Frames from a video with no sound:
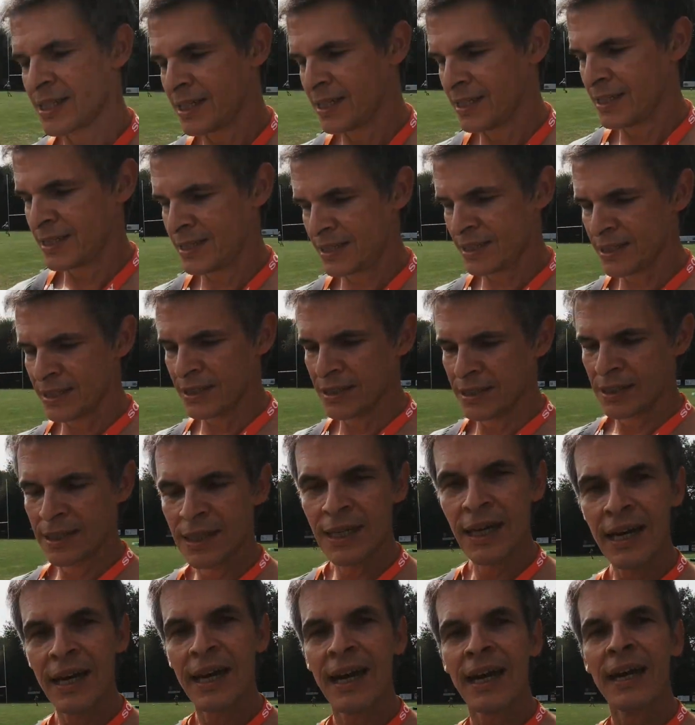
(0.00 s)
It's the
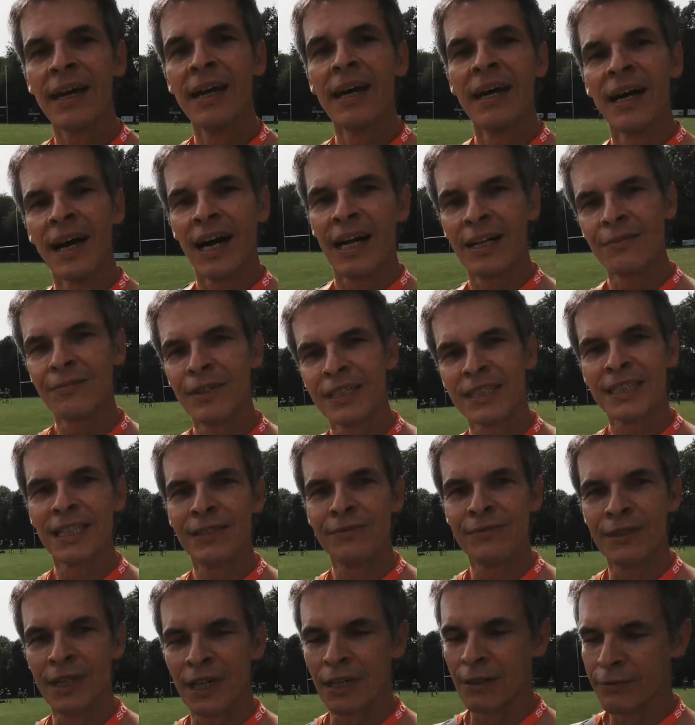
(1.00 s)
Alpha
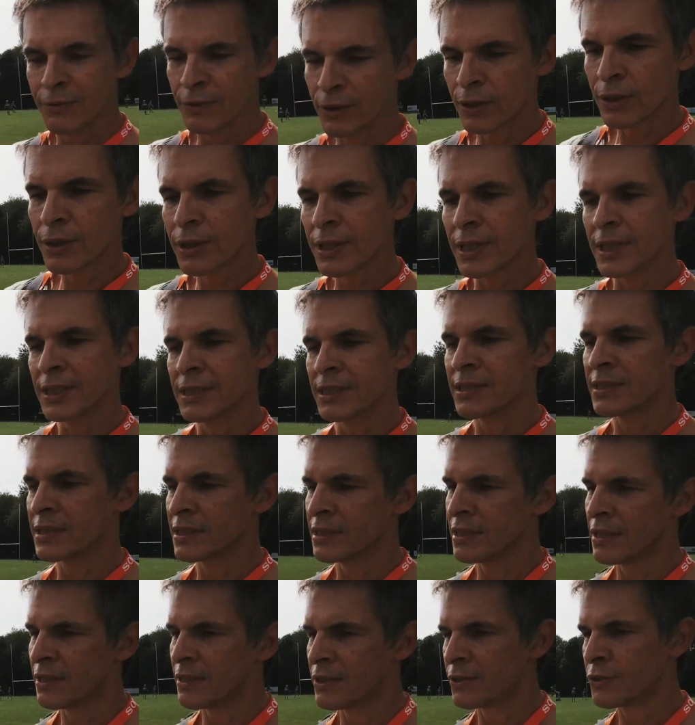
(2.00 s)
A7R4 and
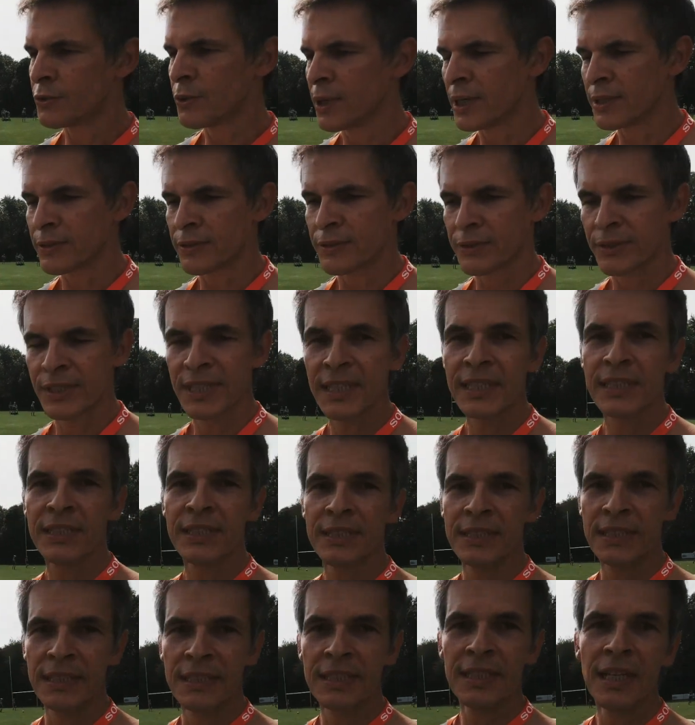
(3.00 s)
the
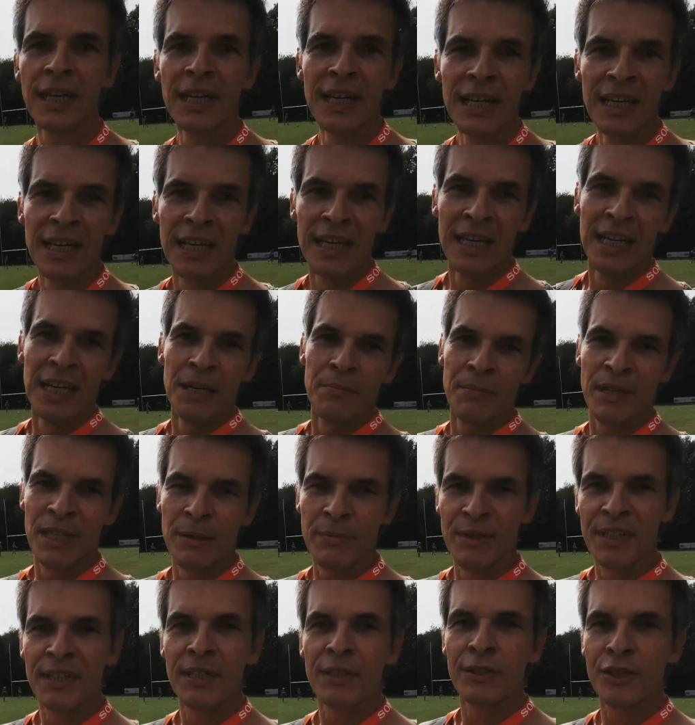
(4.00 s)
200-600
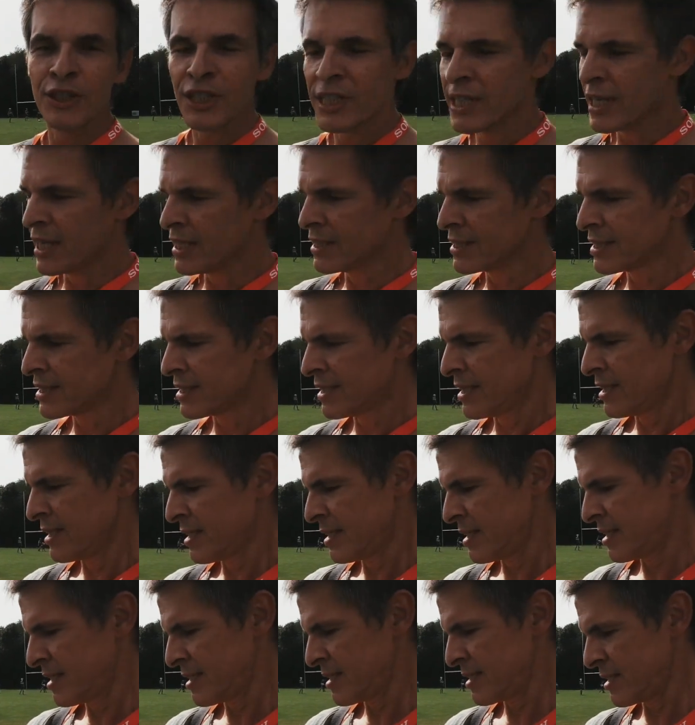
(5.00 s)
millimeter G lens,
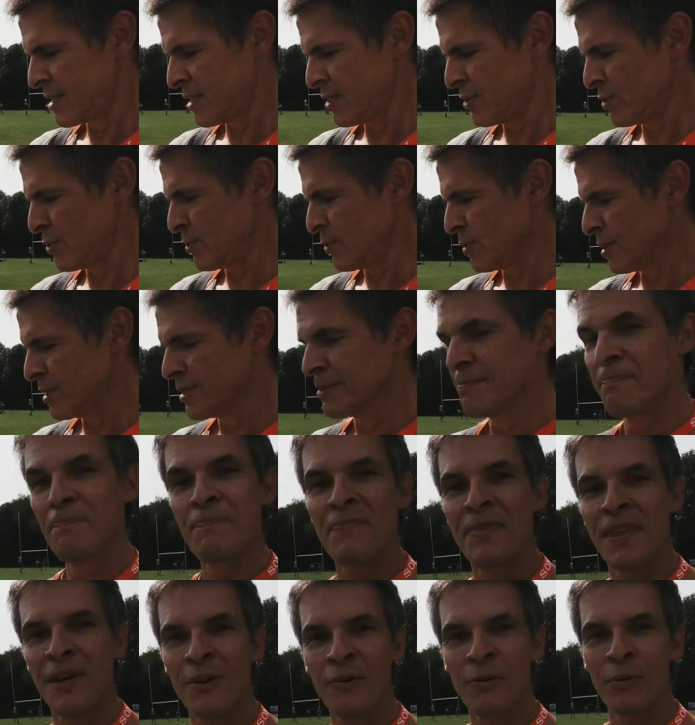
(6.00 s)
so
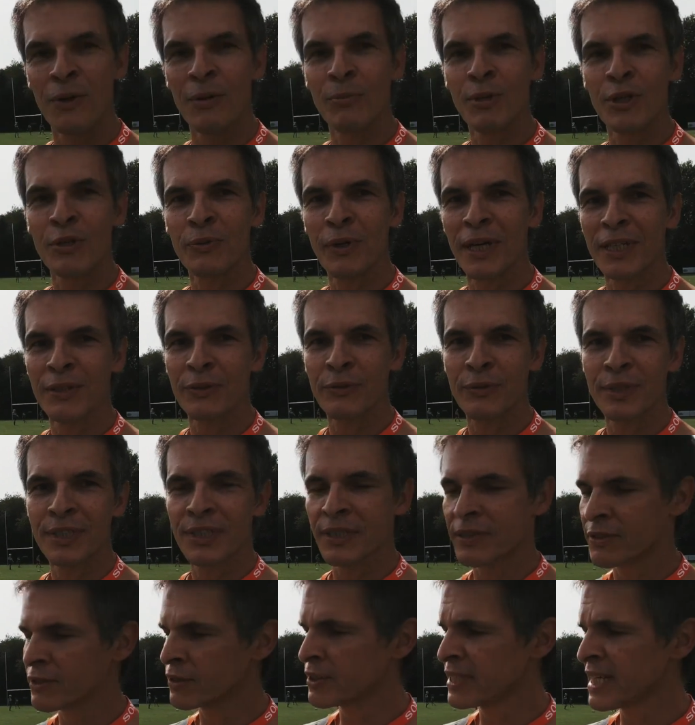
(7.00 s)
will be quite
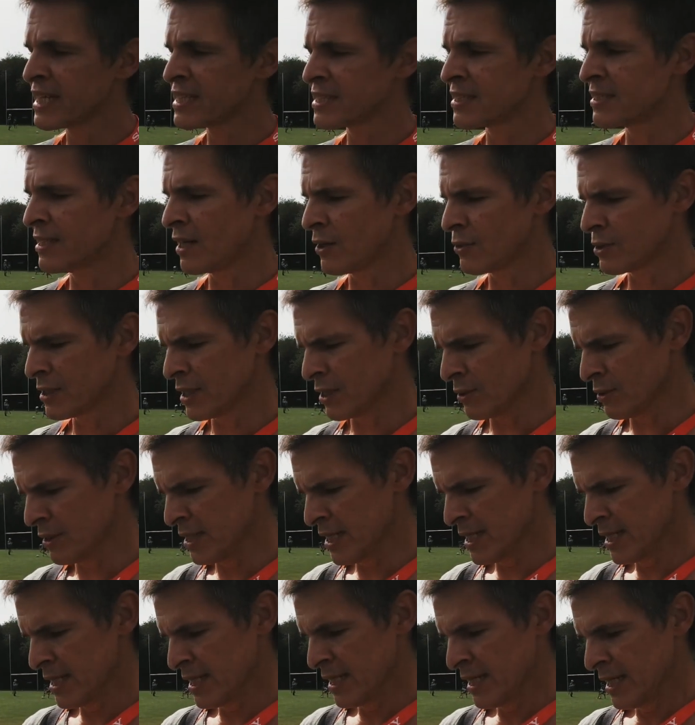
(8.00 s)
interesting to test it out now.
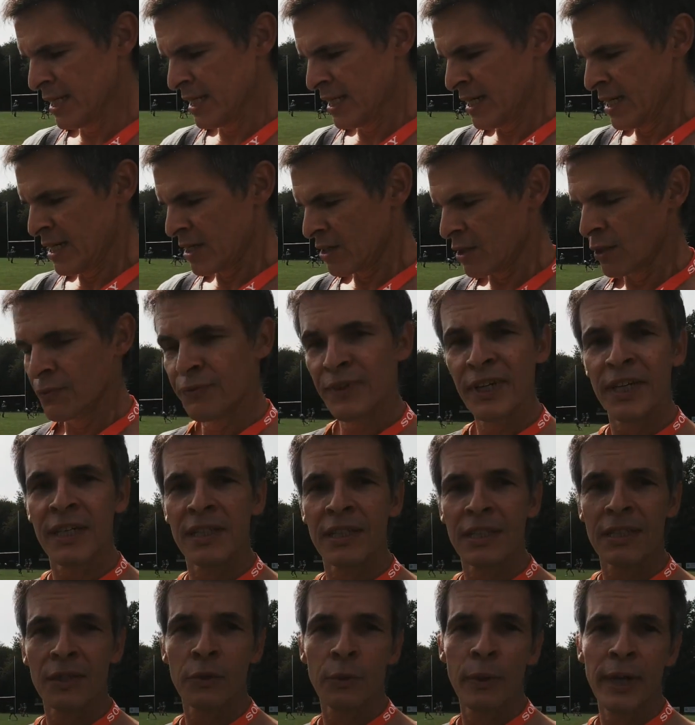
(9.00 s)

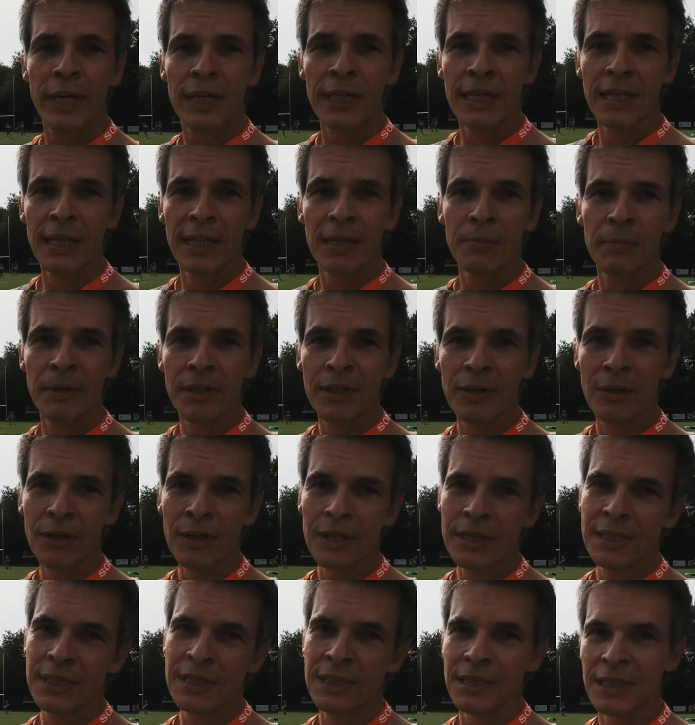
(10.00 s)
Configured it quickly
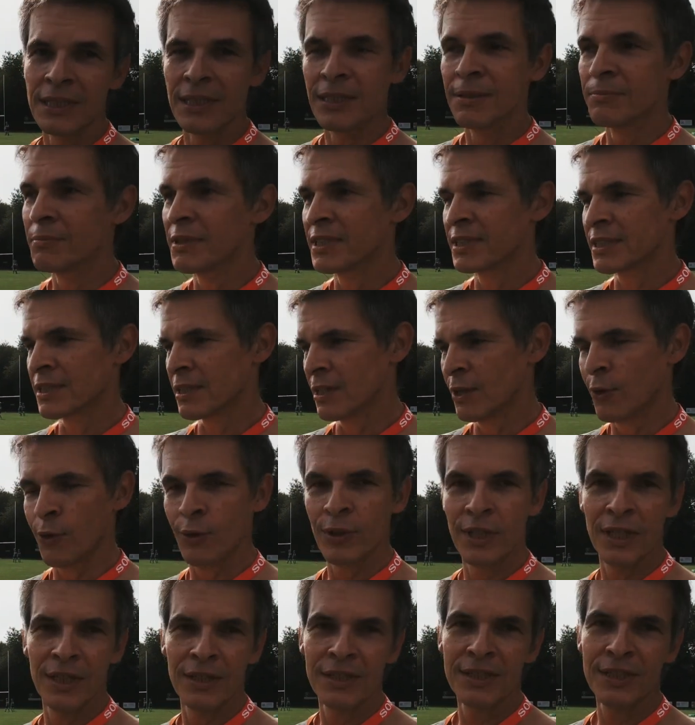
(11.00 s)
because it's a
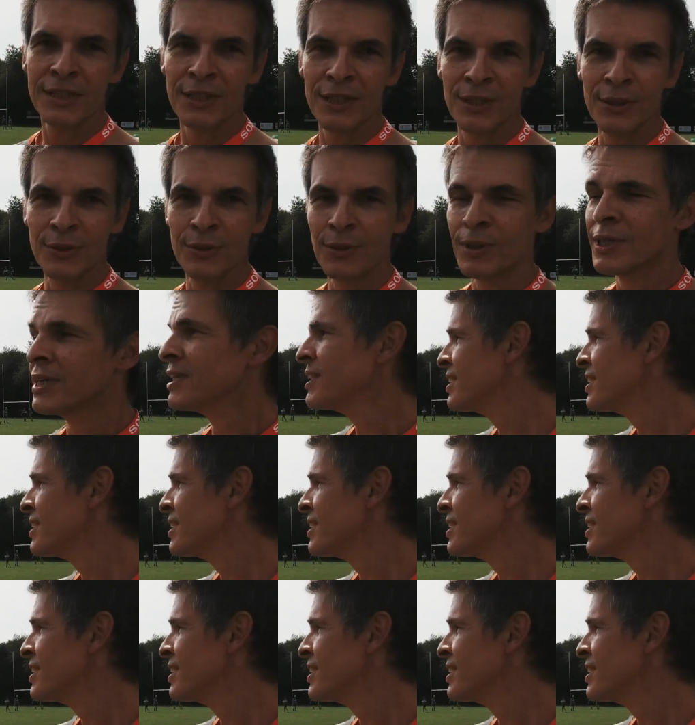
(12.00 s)
loaner, so